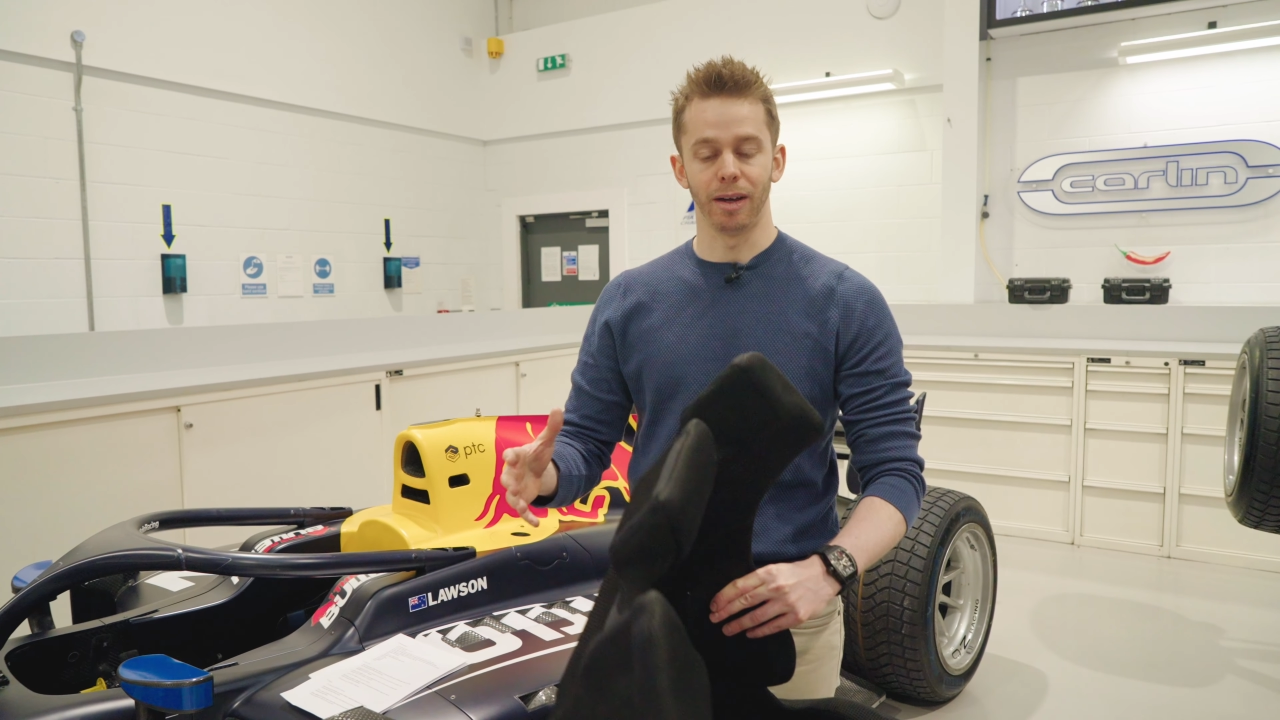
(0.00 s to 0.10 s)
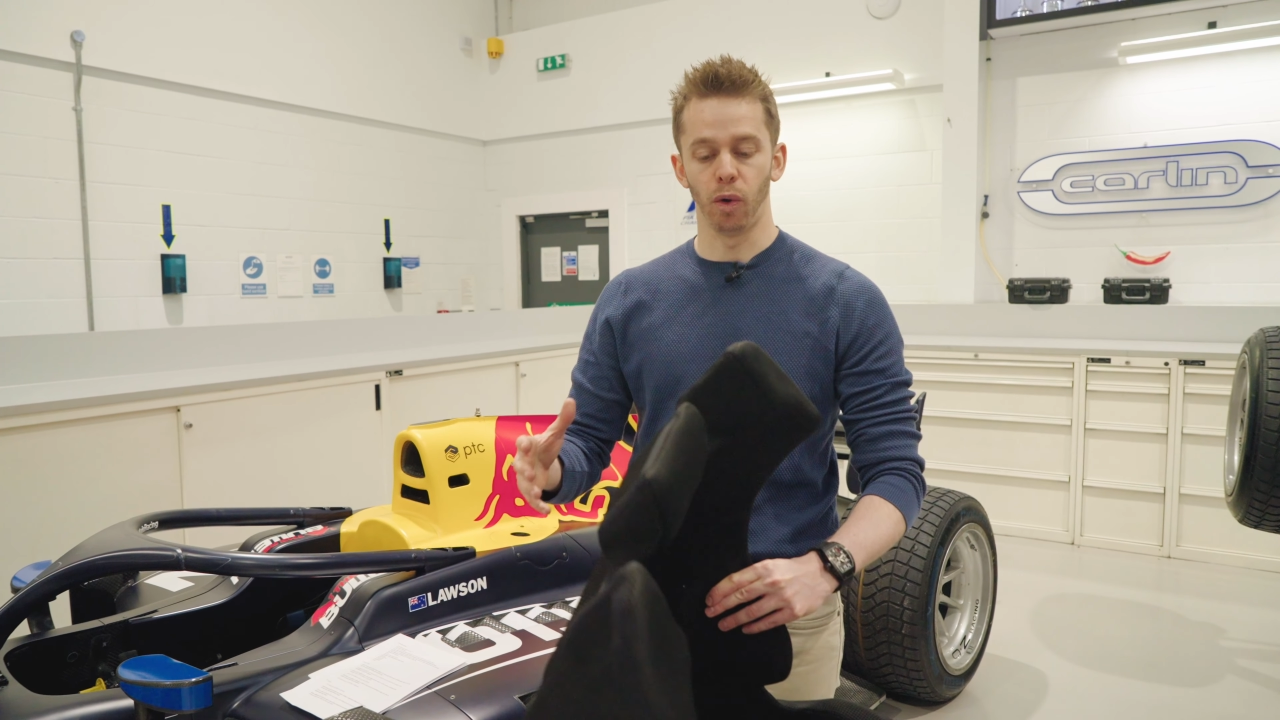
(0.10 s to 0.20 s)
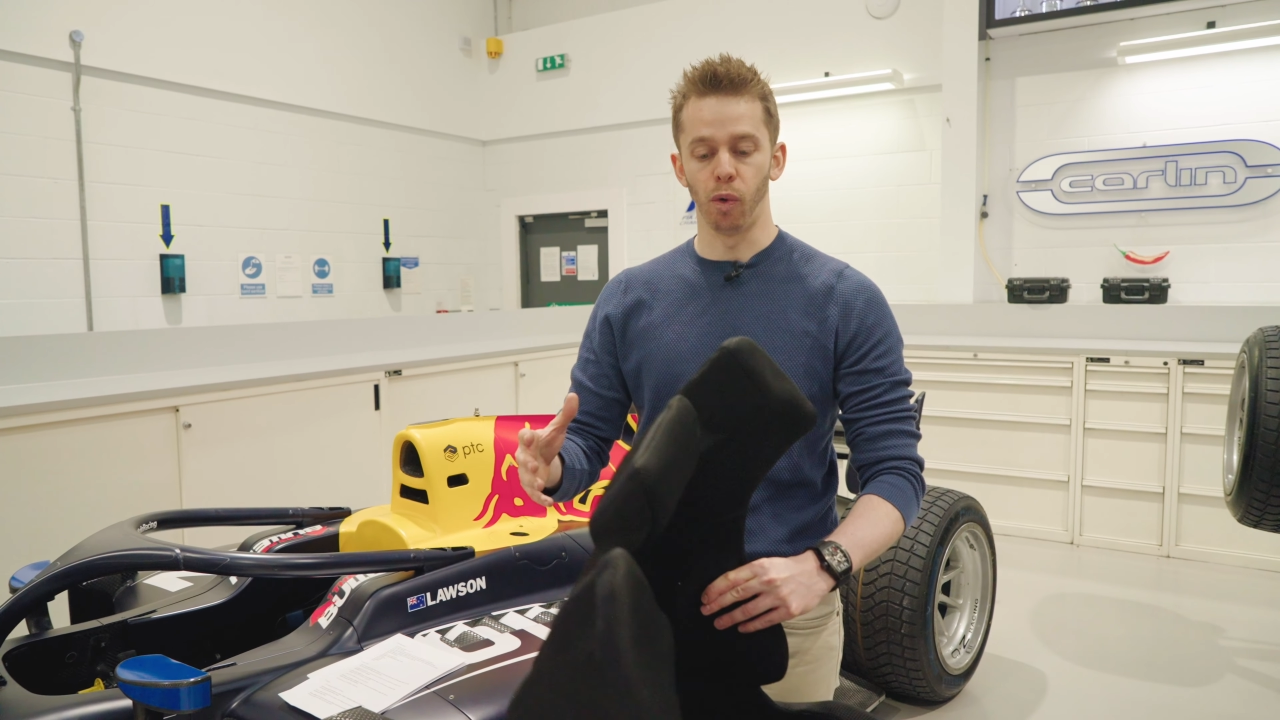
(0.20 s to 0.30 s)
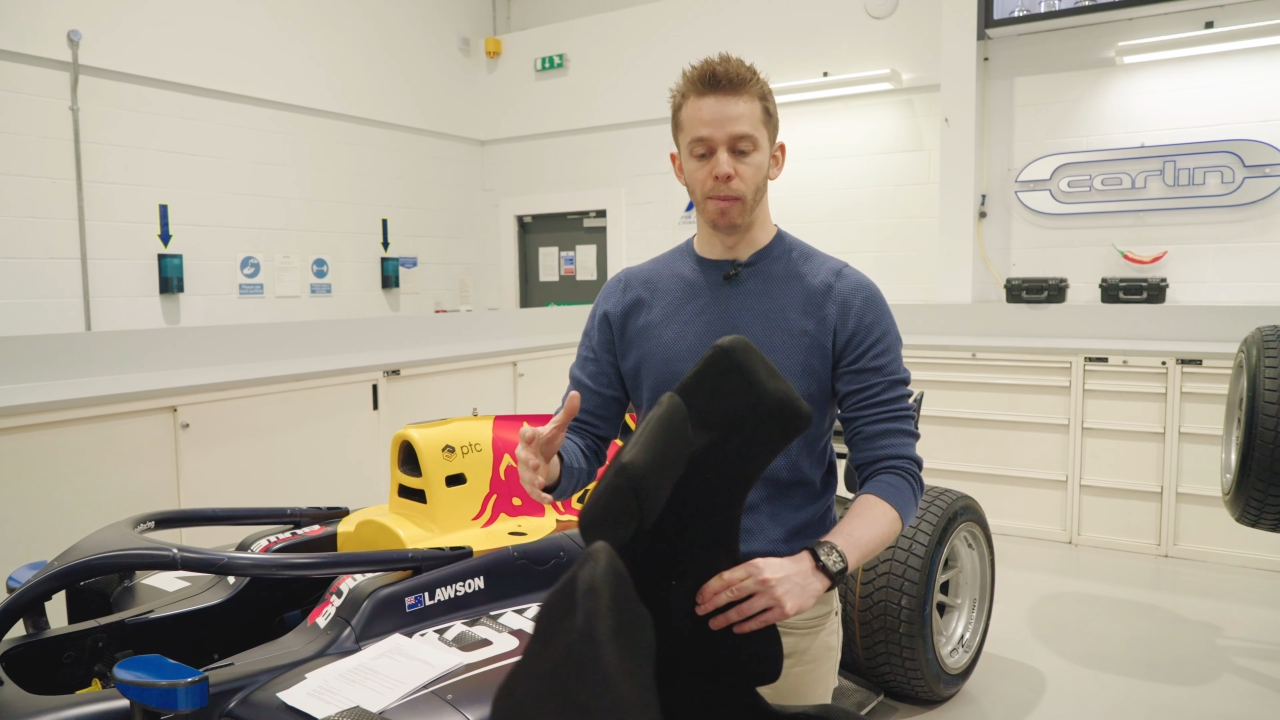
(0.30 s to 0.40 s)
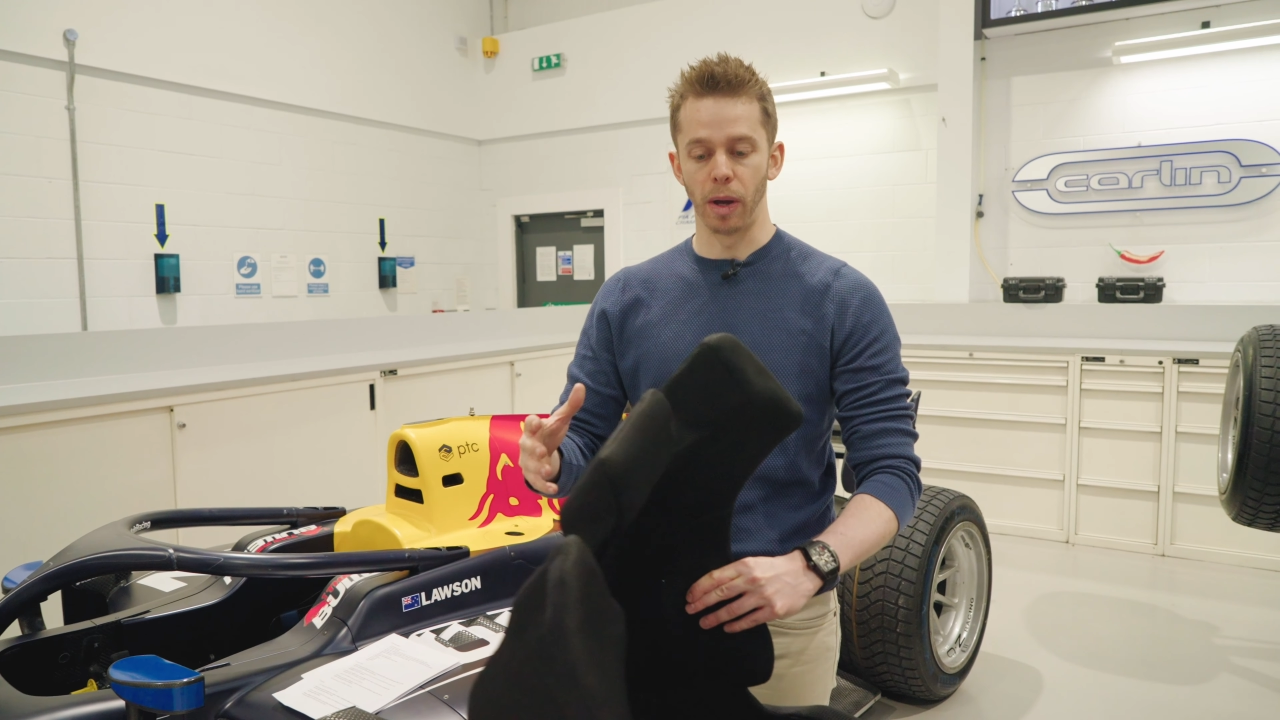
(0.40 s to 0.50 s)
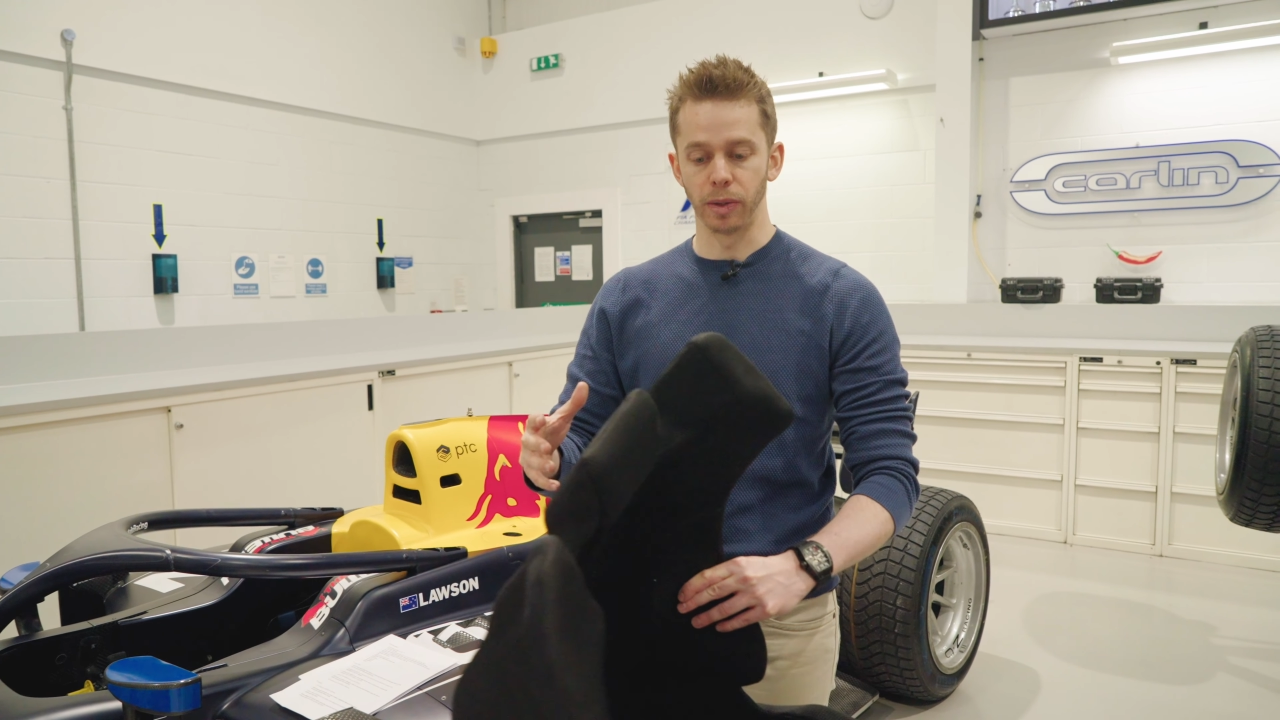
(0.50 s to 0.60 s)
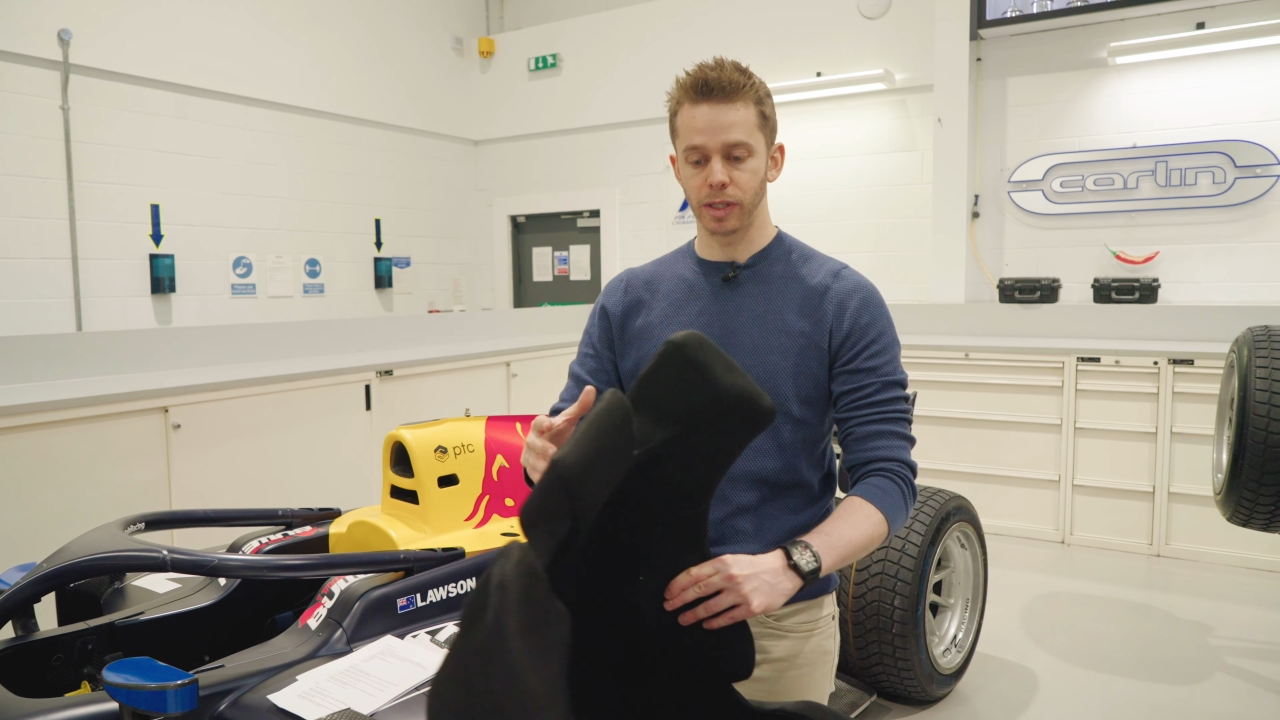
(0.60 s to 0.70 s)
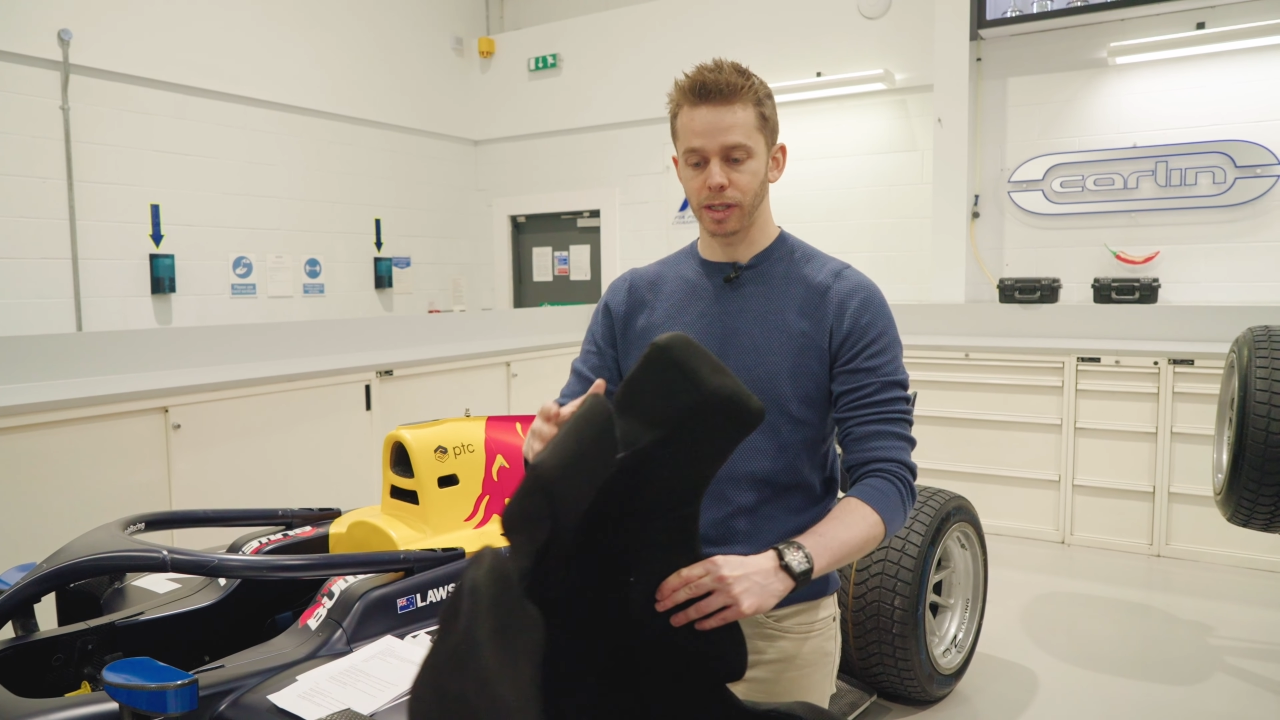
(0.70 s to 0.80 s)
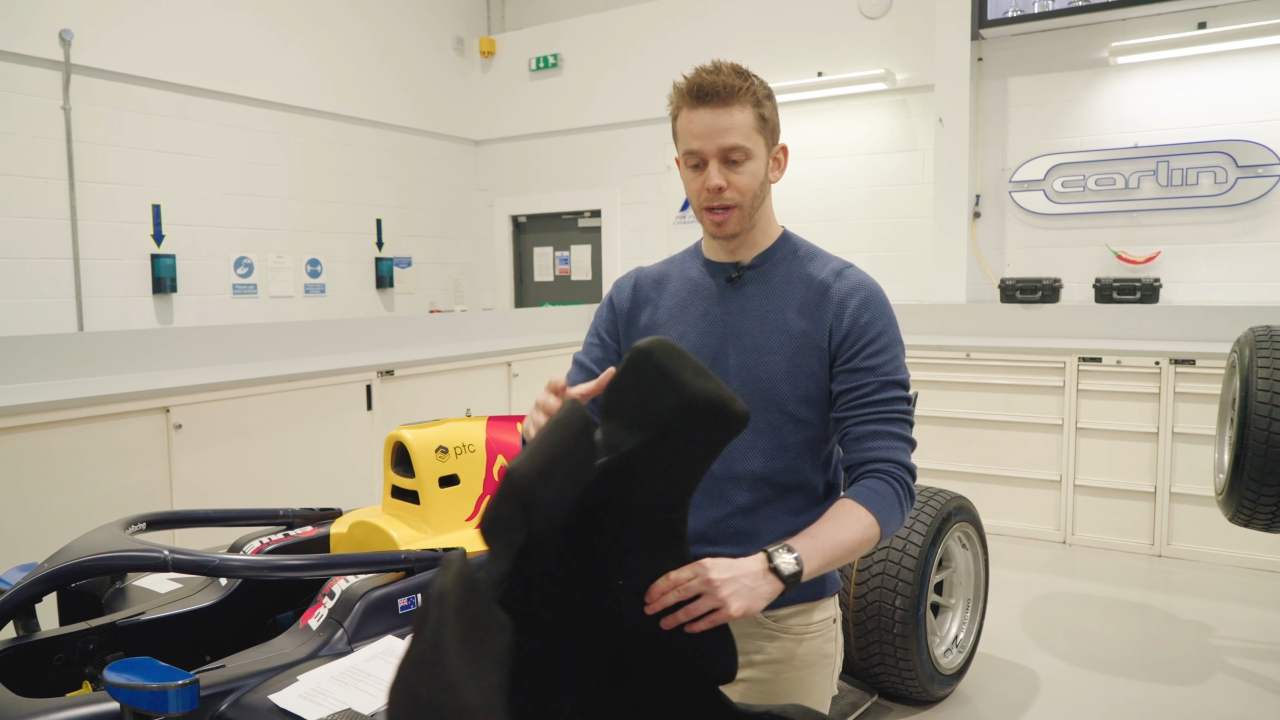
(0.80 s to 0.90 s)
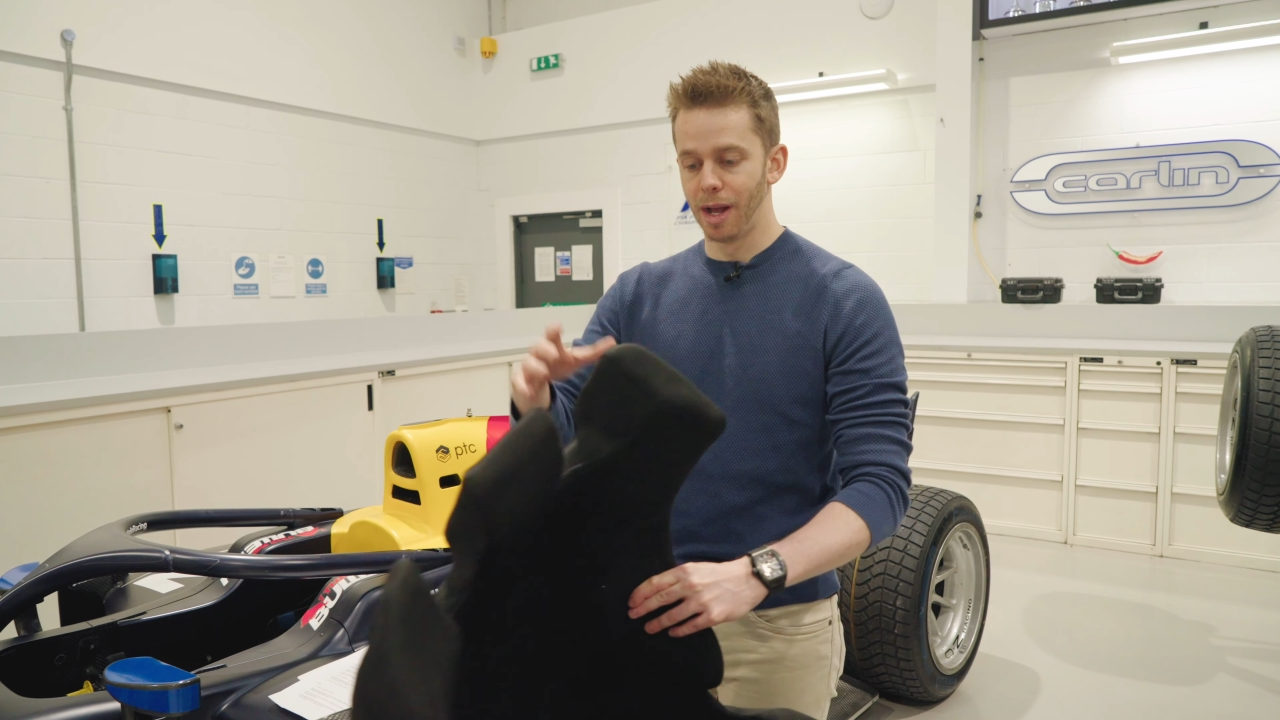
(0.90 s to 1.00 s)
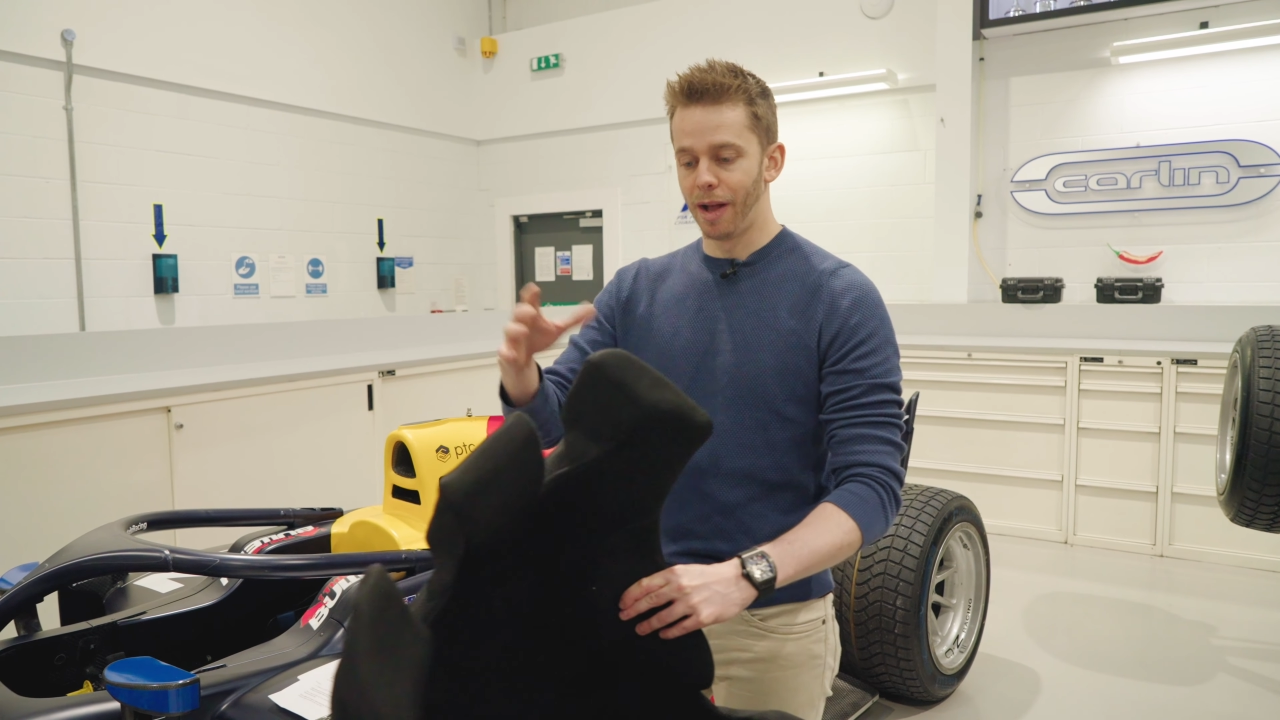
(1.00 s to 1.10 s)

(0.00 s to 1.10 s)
almost.